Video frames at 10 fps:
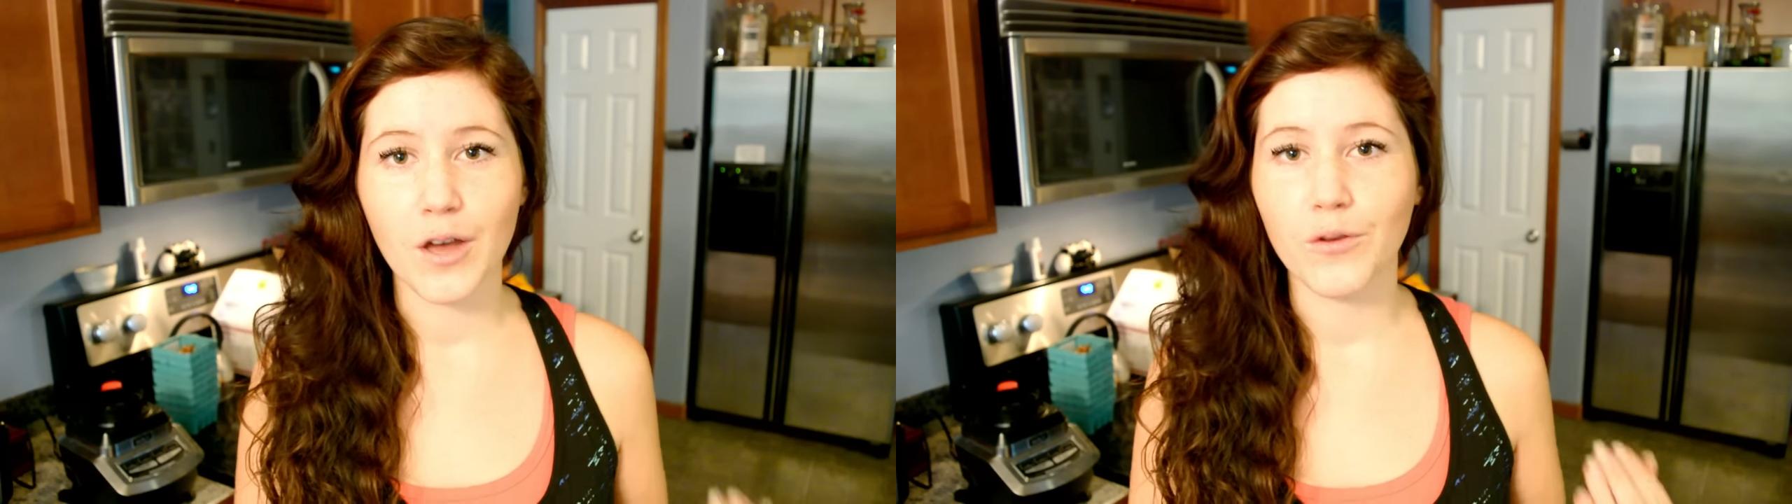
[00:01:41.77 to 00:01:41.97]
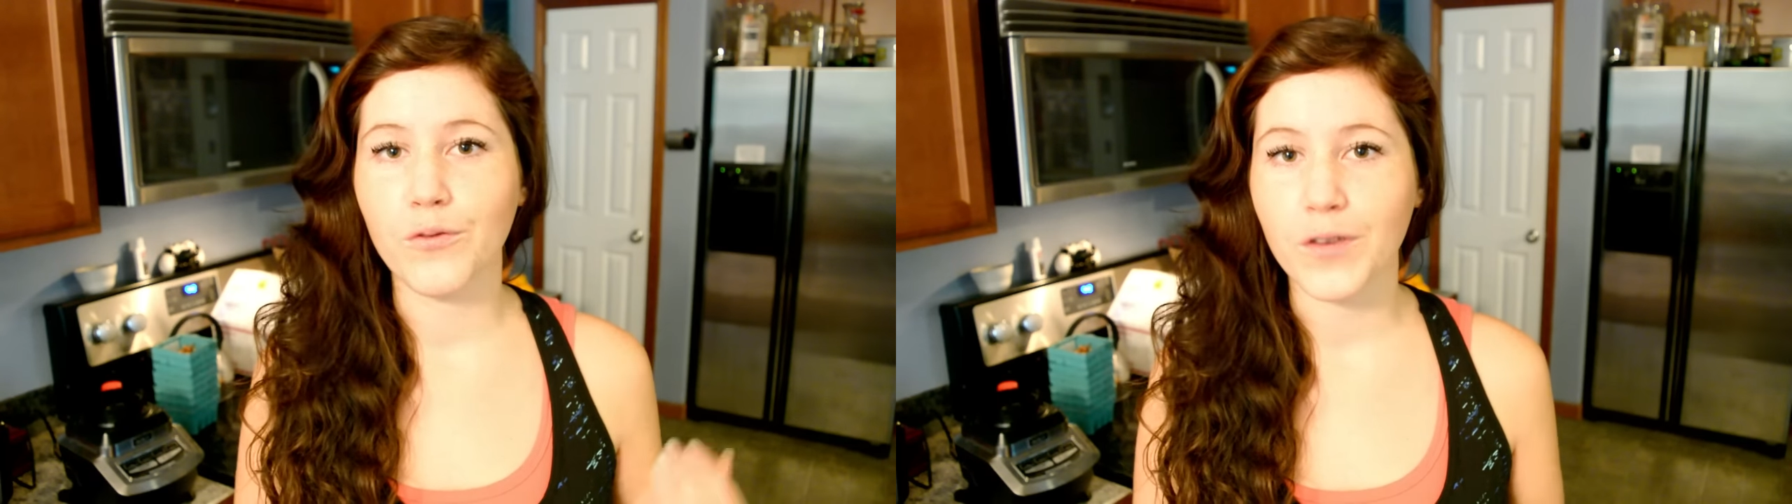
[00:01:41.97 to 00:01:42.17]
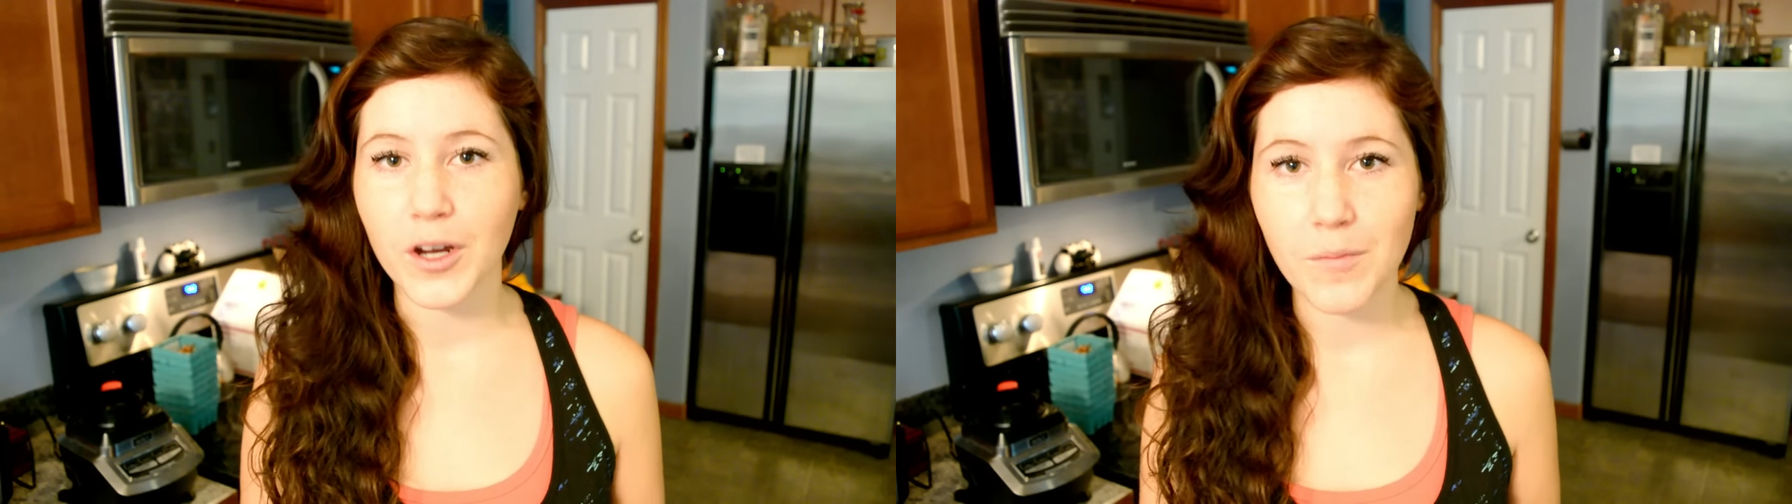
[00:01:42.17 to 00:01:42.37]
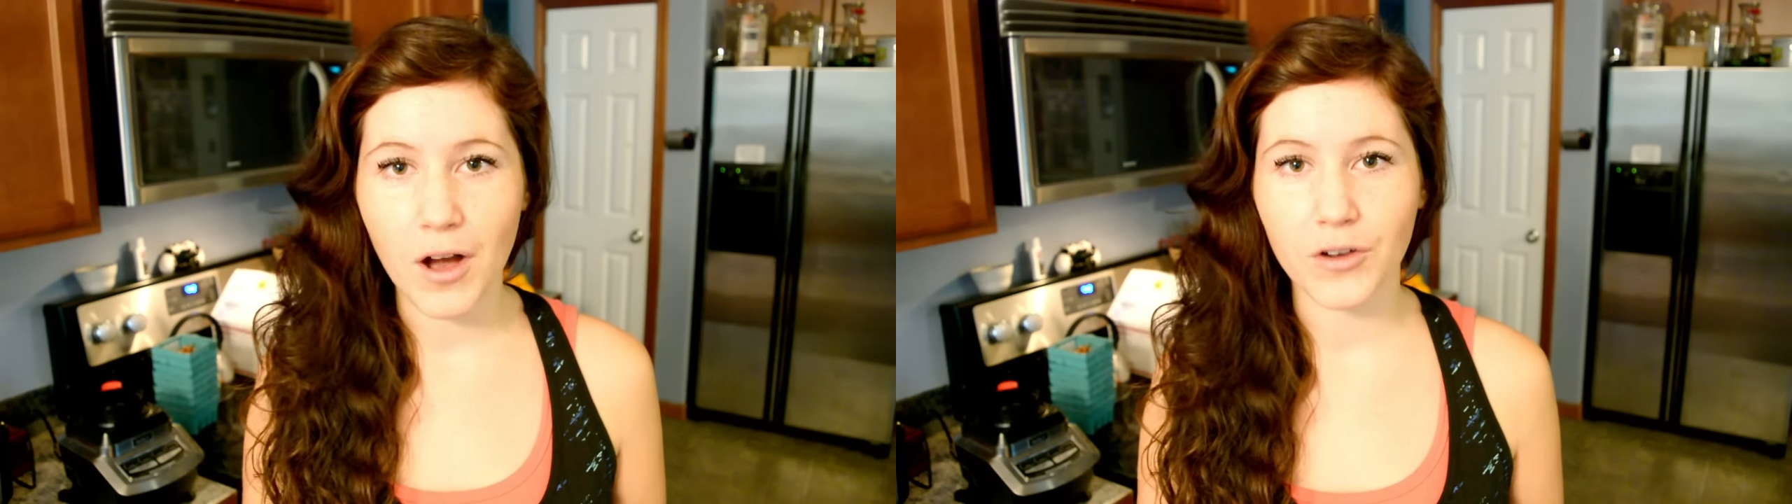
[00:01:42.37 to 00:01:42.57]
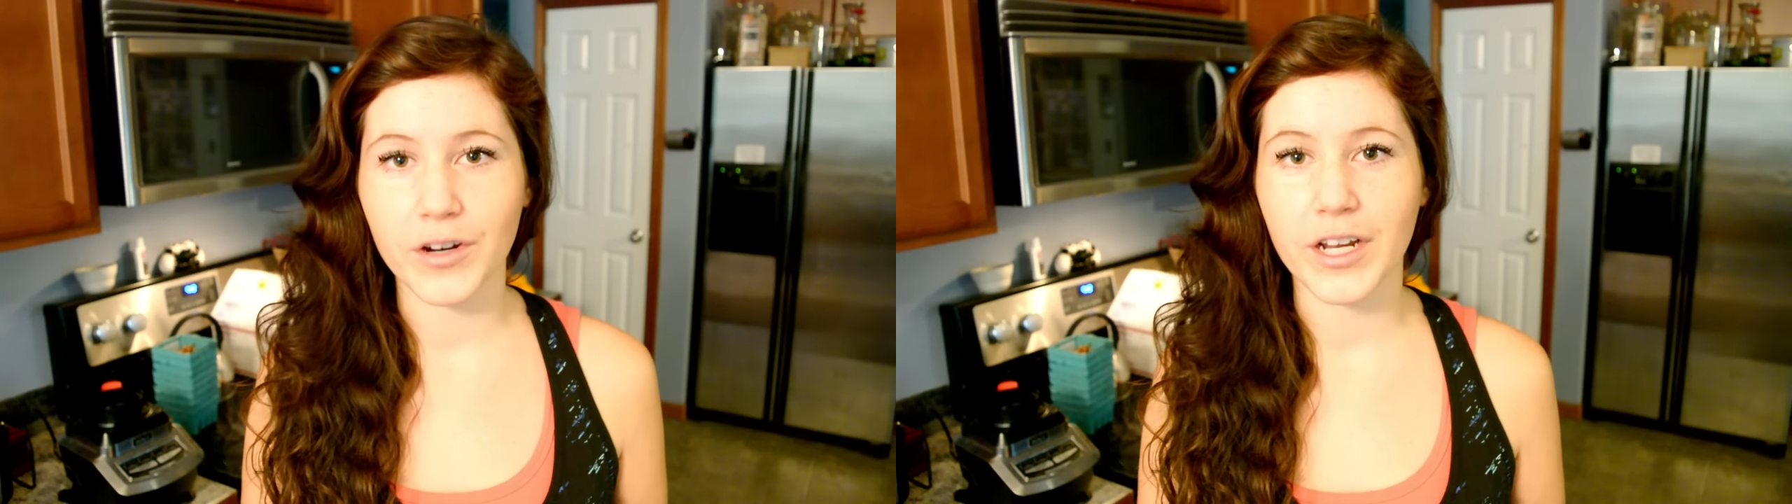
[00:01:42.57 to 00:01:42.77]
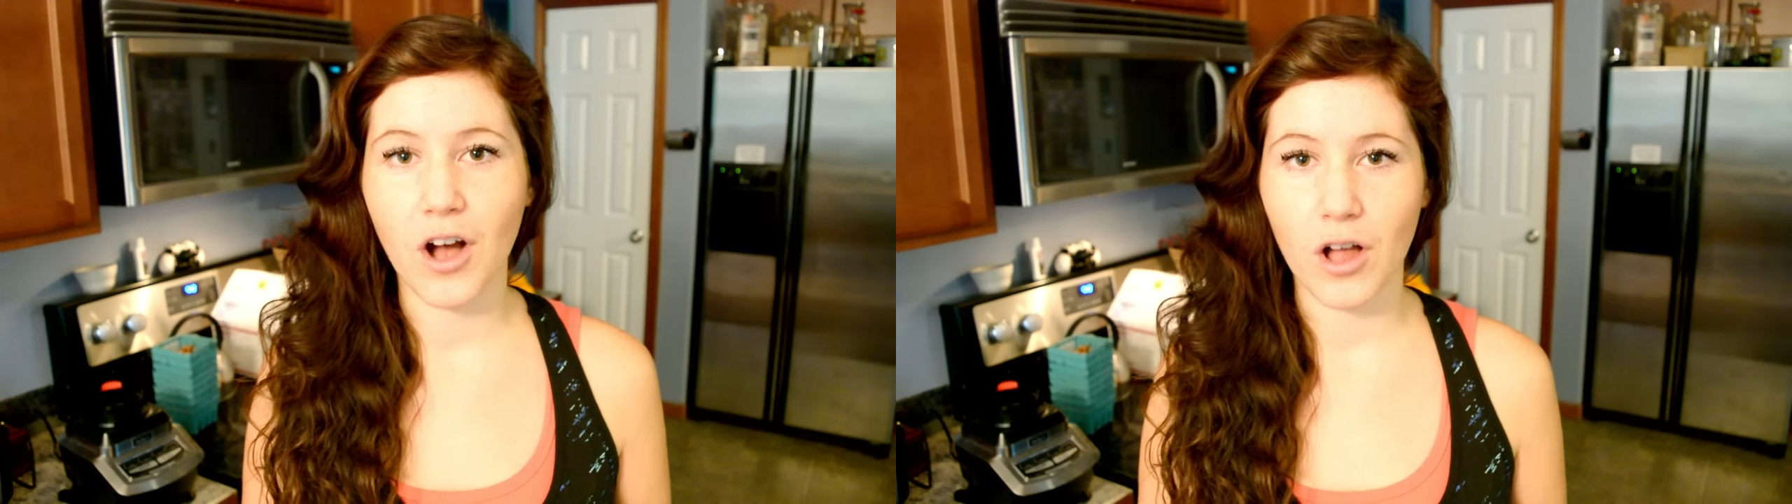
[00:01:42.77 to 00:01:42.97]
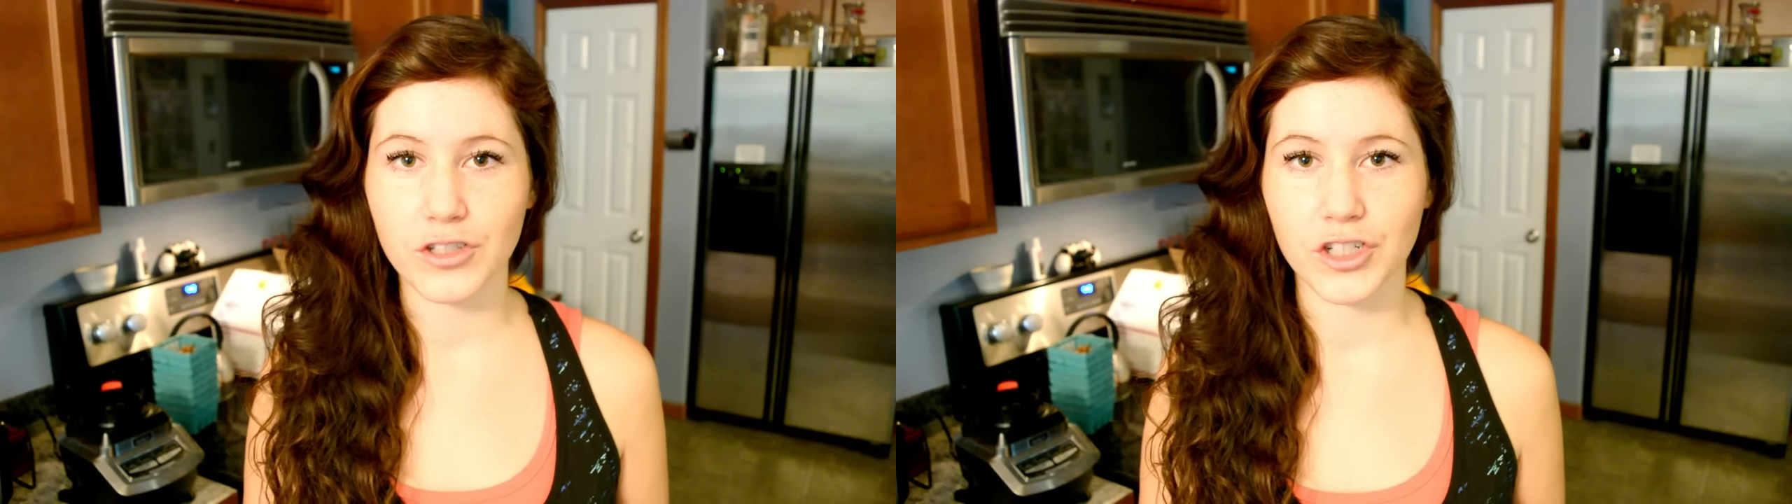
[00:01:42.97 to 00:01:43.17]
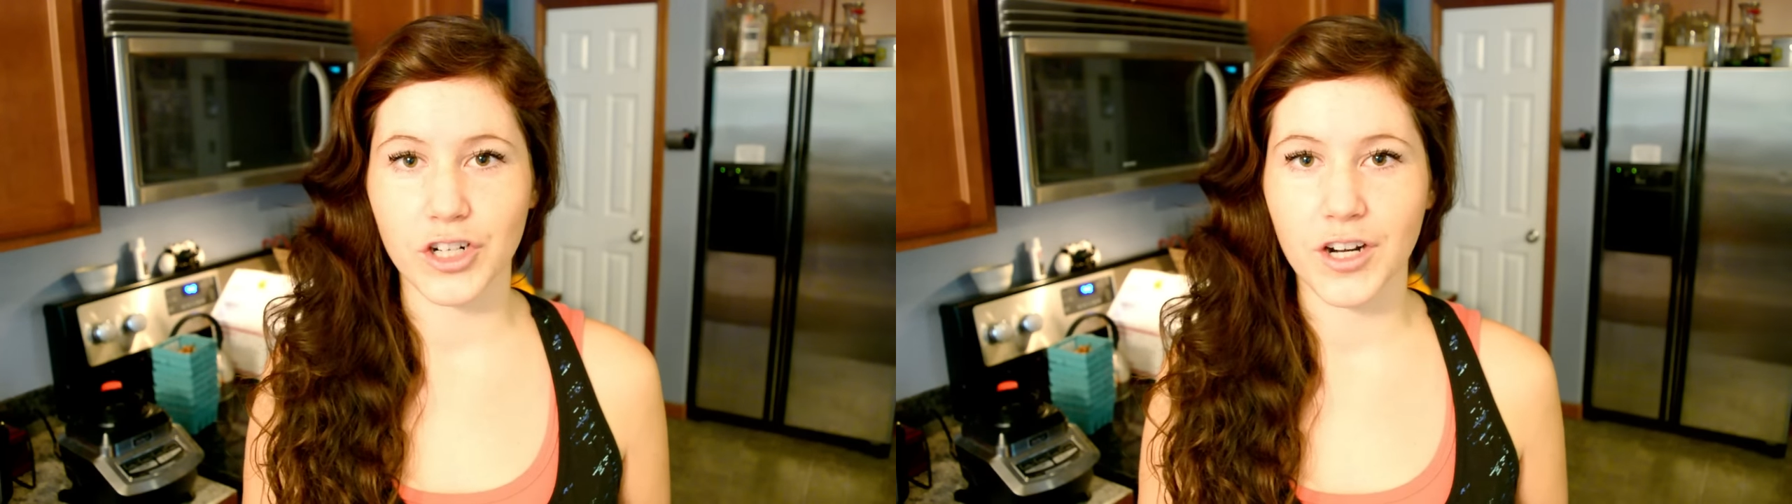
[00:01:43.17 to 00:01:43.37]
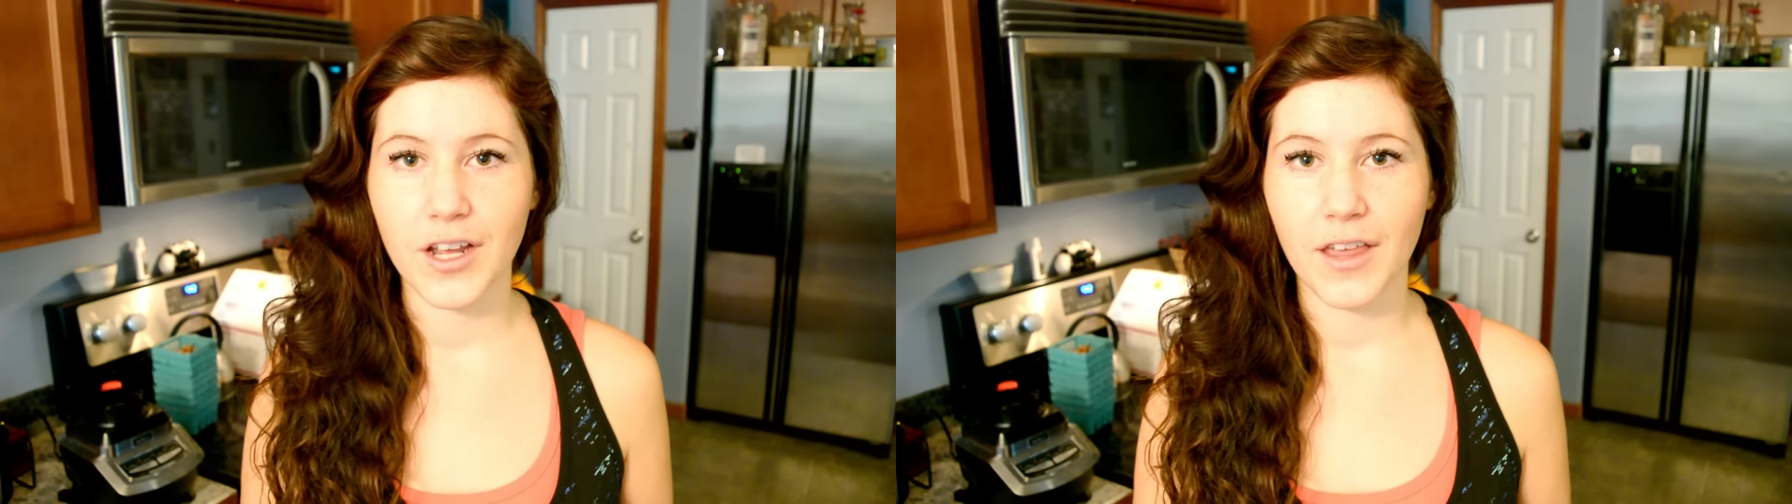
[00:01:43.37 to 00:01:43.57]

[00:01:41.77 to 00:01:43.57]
fear-mongering culture